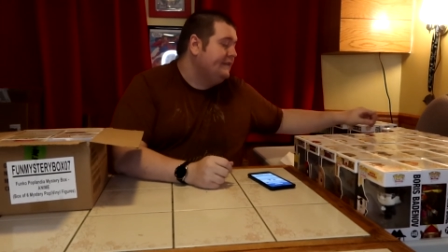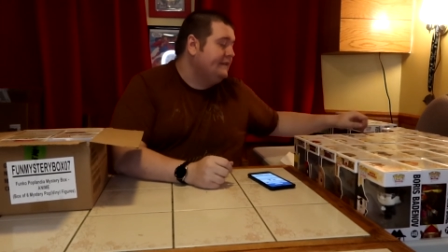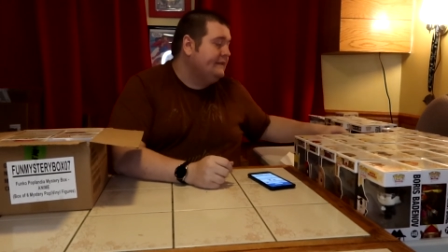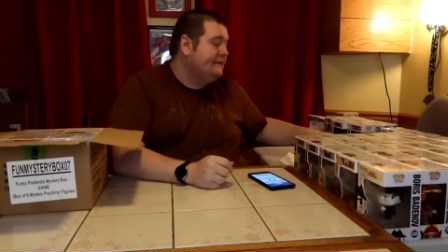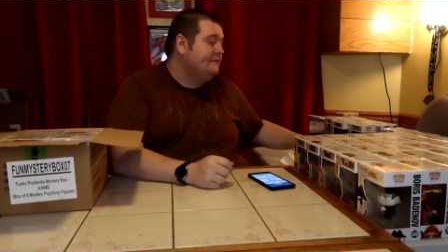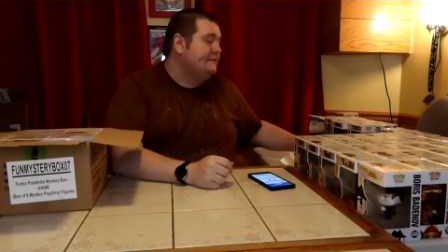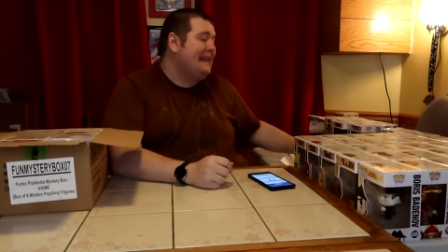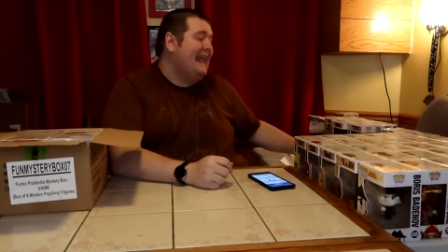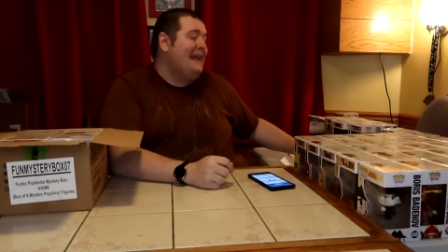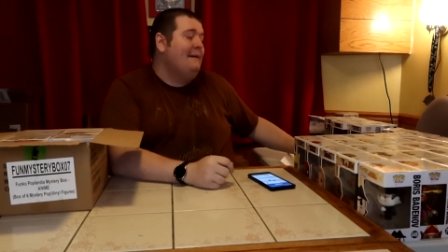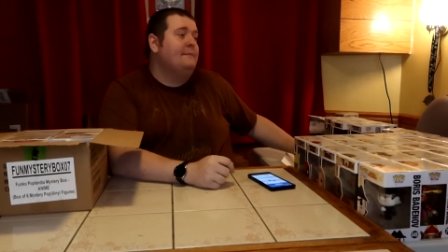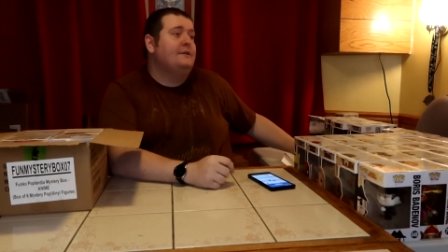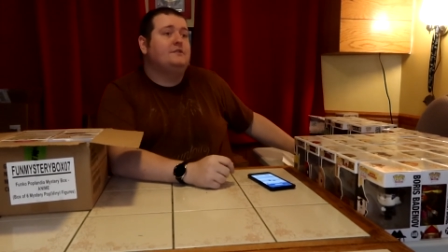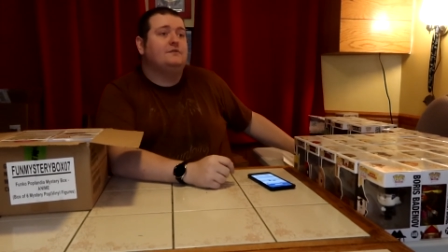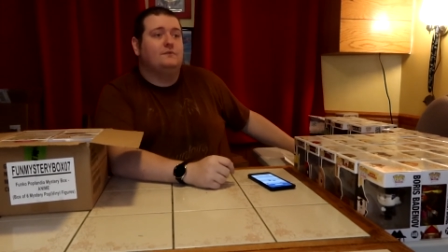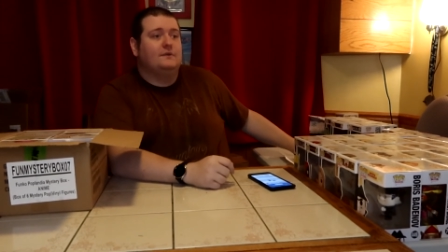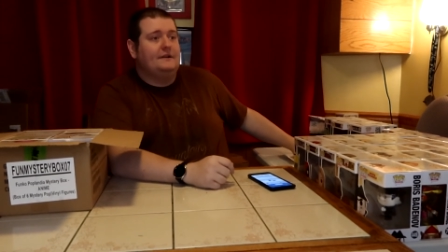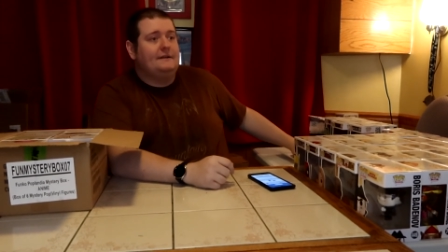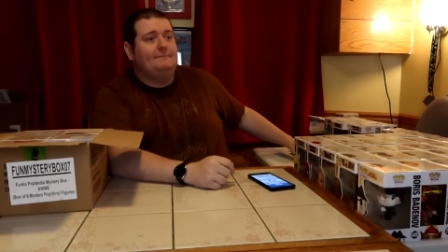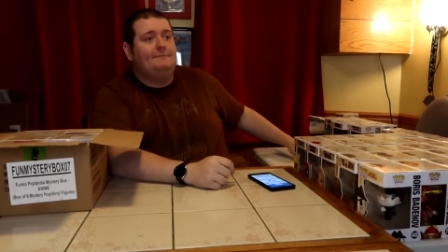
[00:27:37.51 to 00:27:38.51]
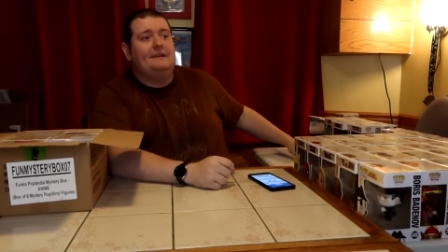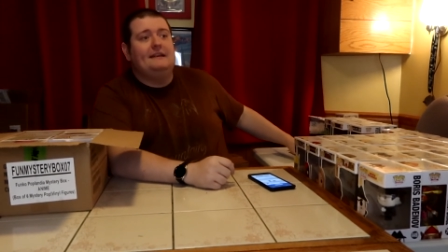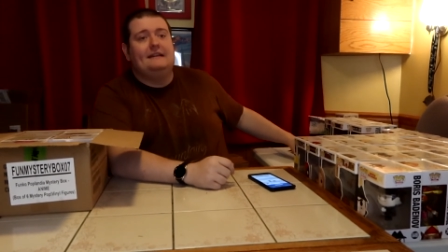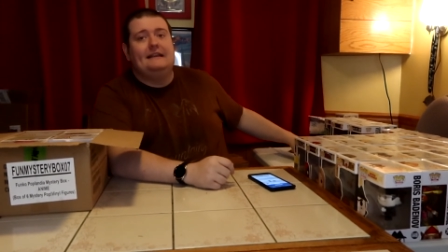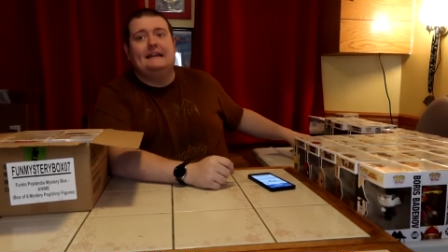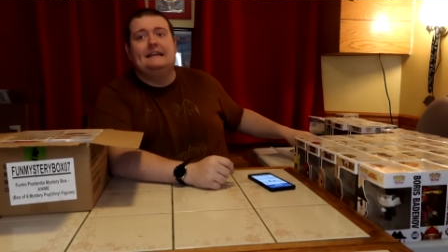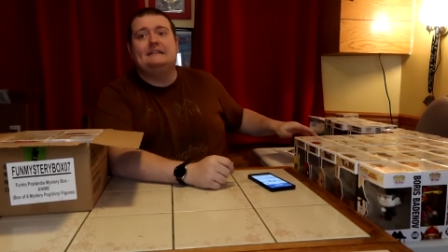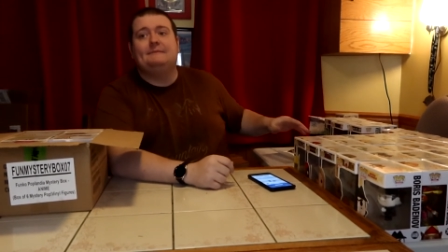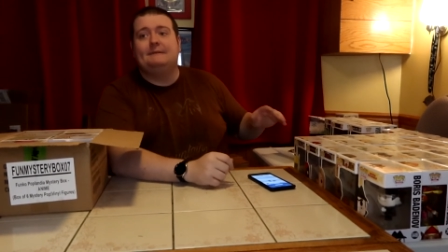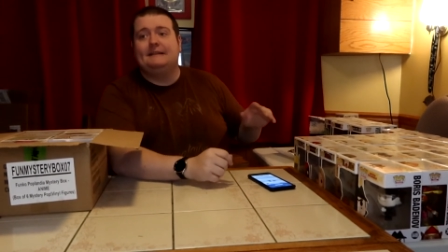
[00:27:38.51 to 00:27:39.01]
the damage would be,
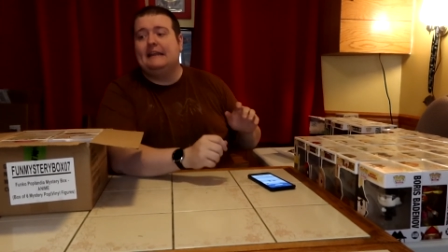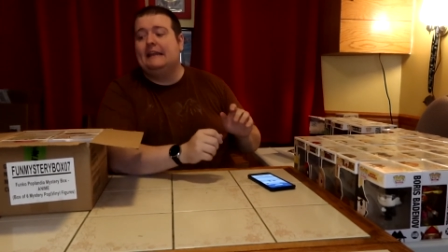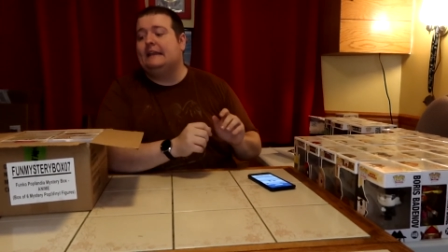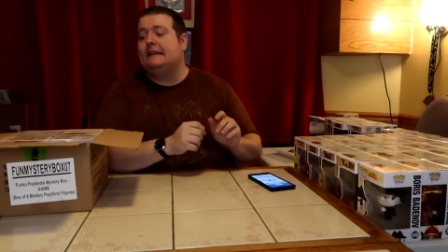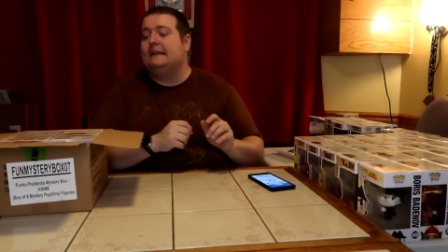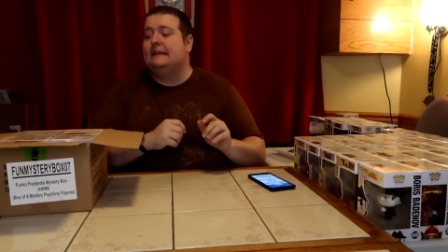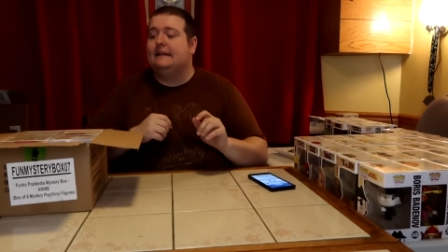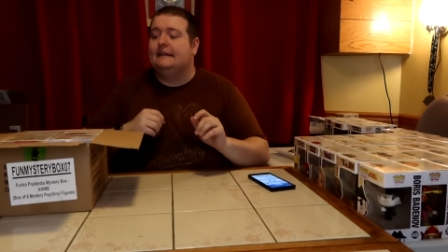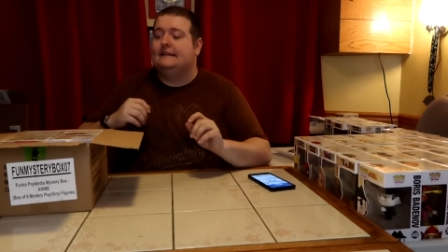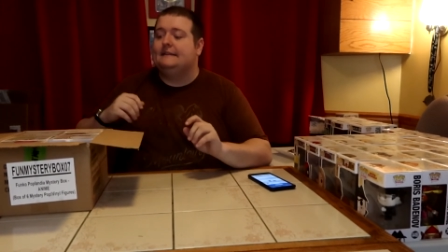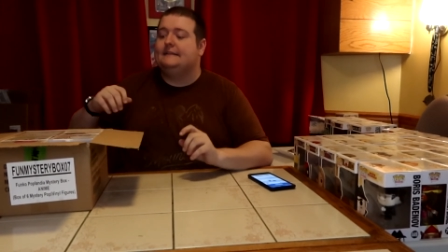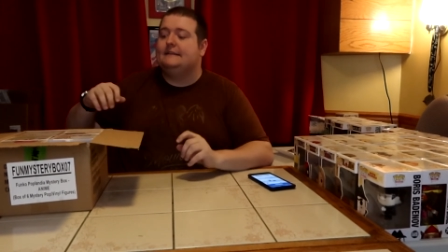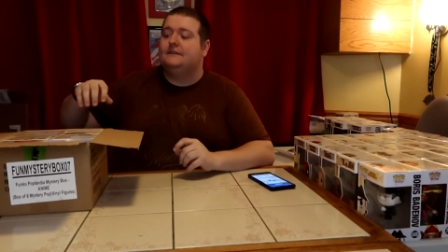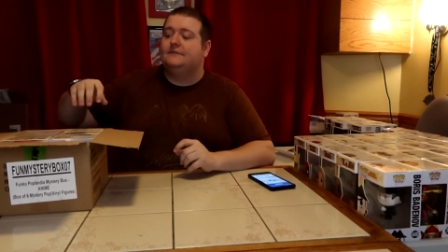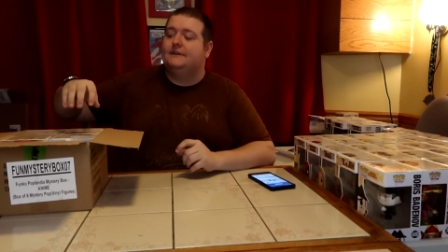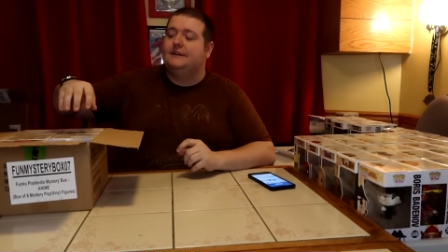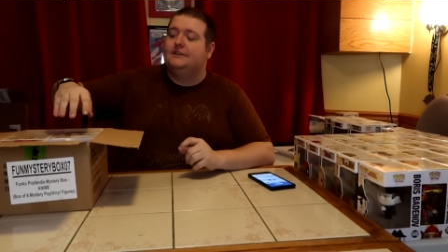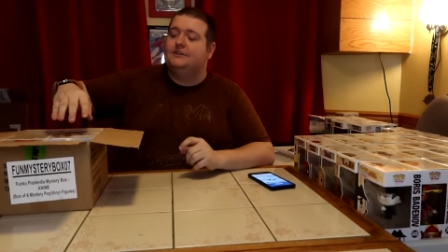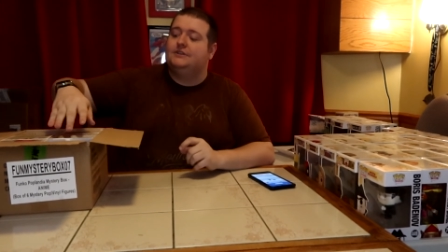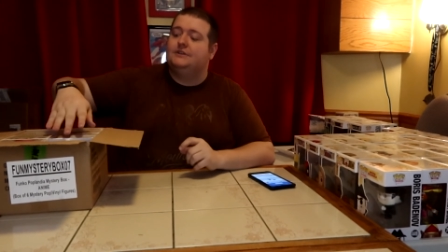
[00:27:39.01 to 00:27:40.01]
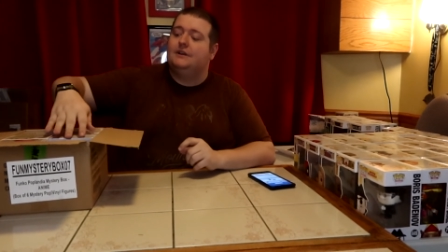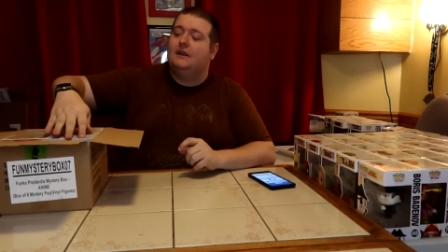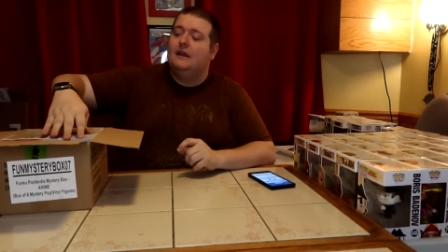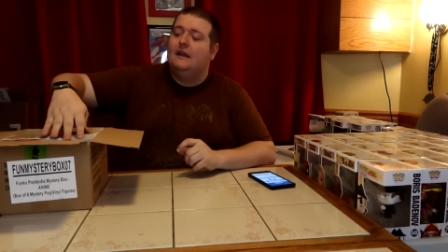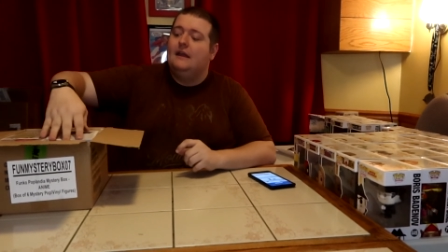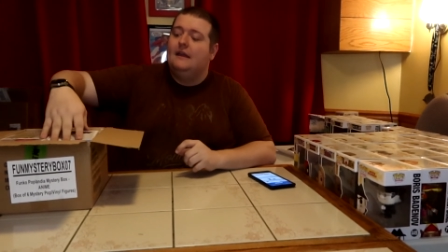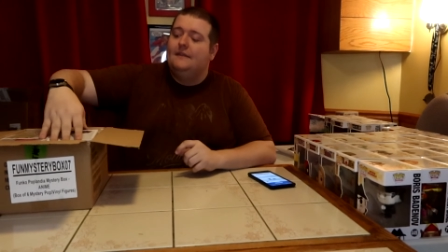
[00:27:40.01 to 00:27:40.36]
needs to be taken in consideration.